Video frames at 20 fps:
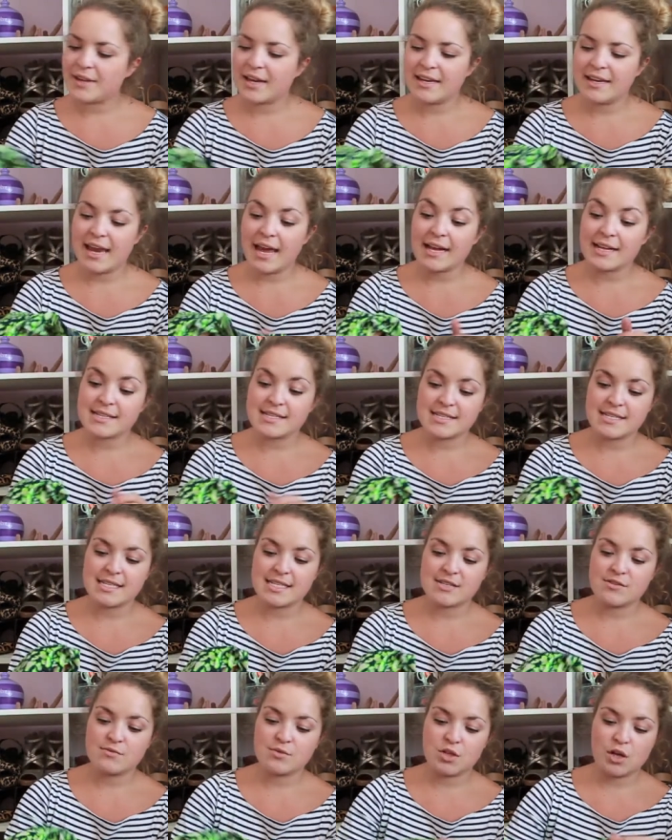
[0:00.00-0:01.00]
Next
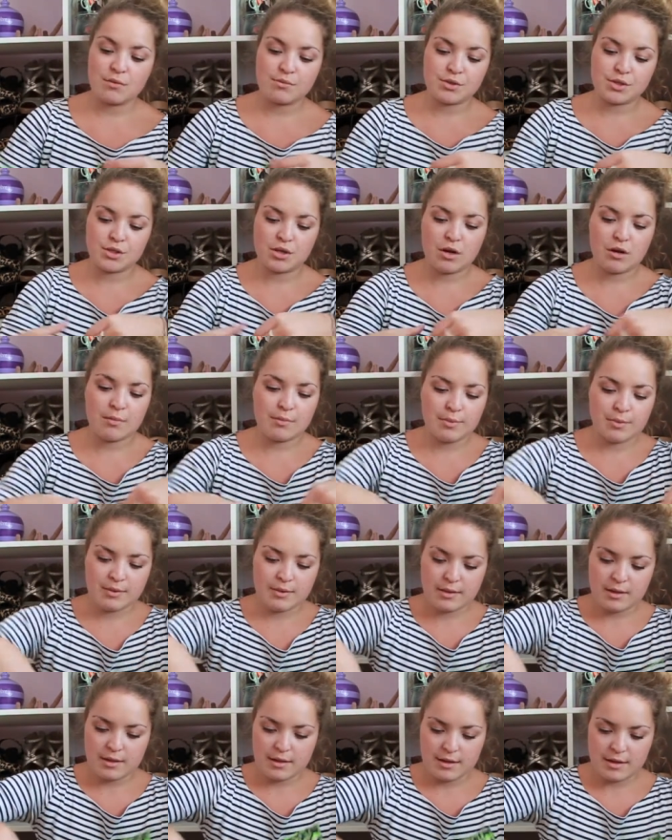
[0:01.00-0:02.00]
is from Topshop.
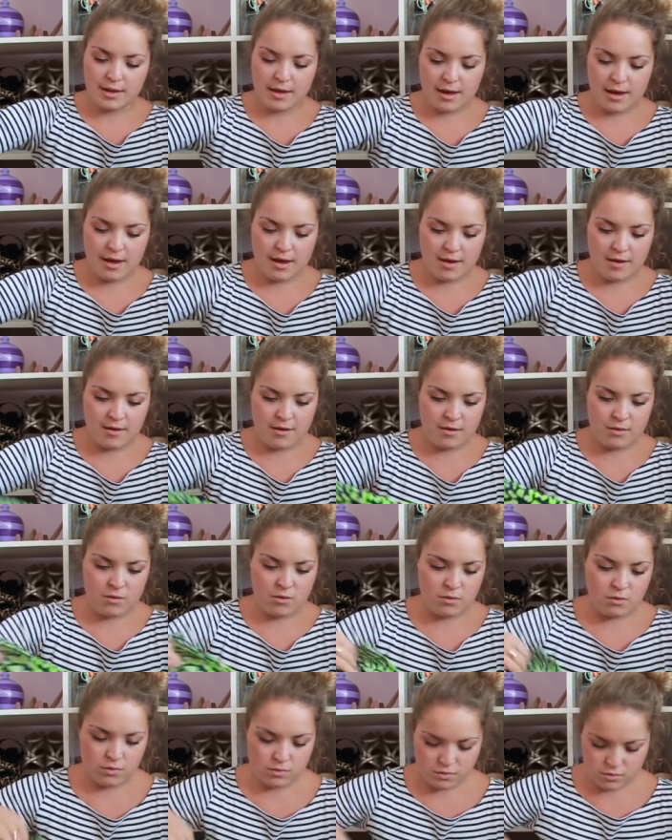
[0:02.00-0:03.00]

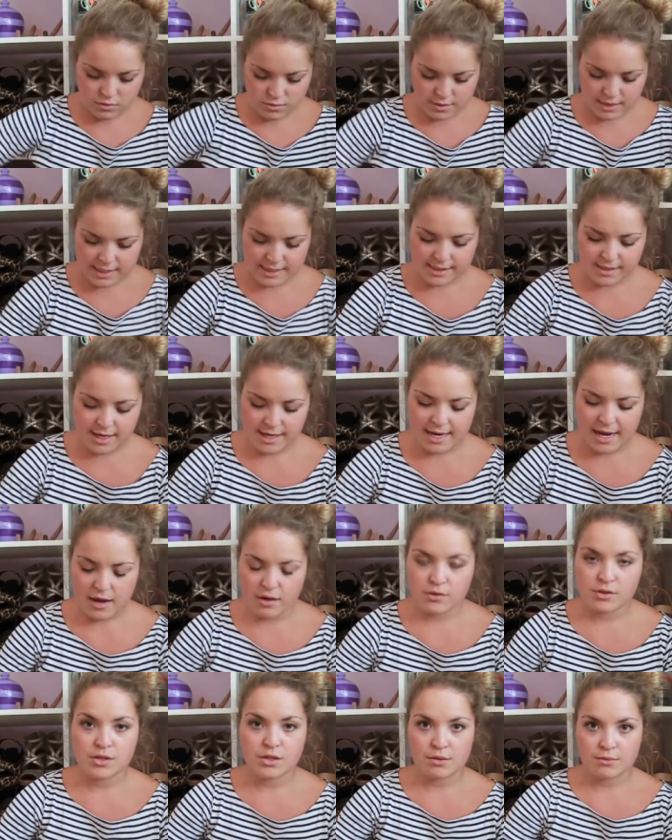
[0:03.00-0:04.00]
Oh, inside
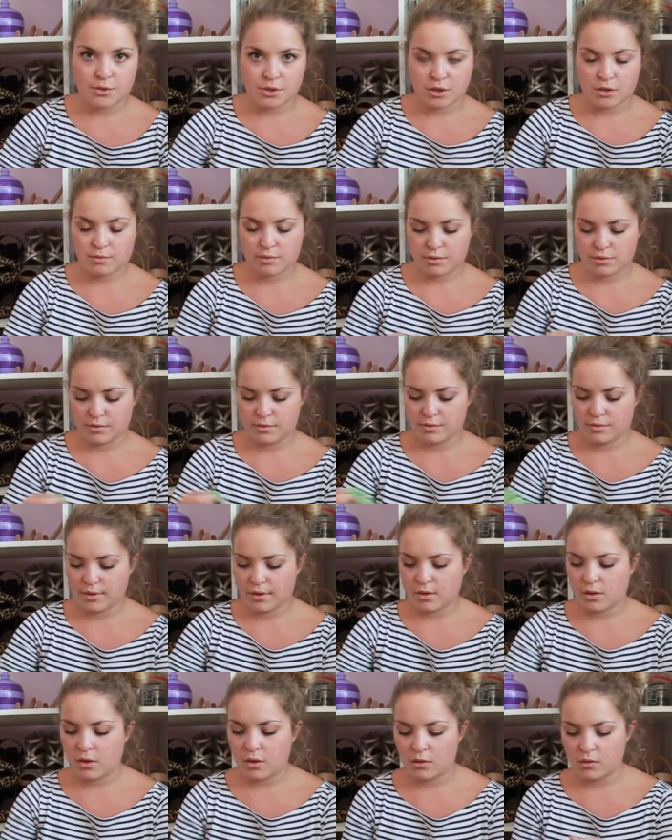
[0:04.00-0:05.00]
out Topshop.
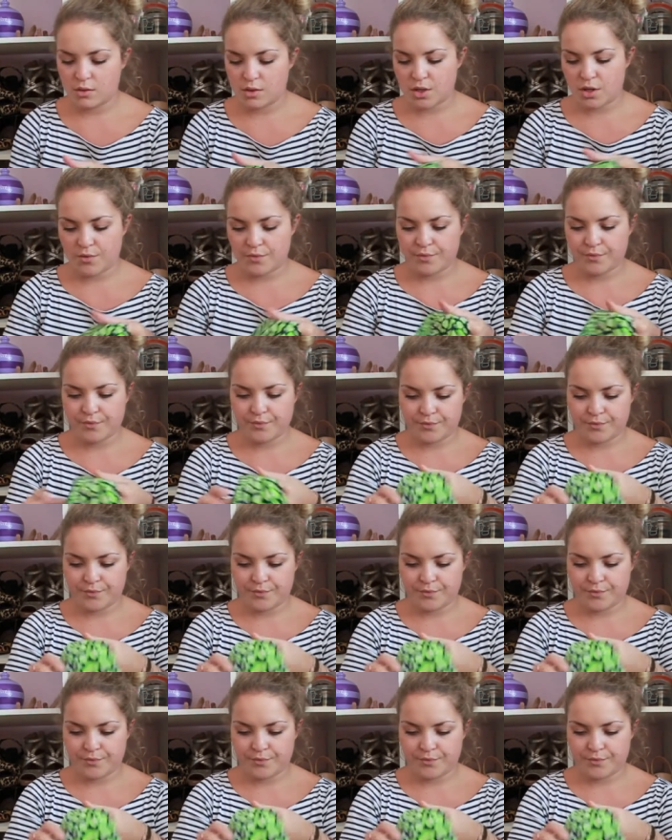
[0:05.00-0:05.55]
Hold on.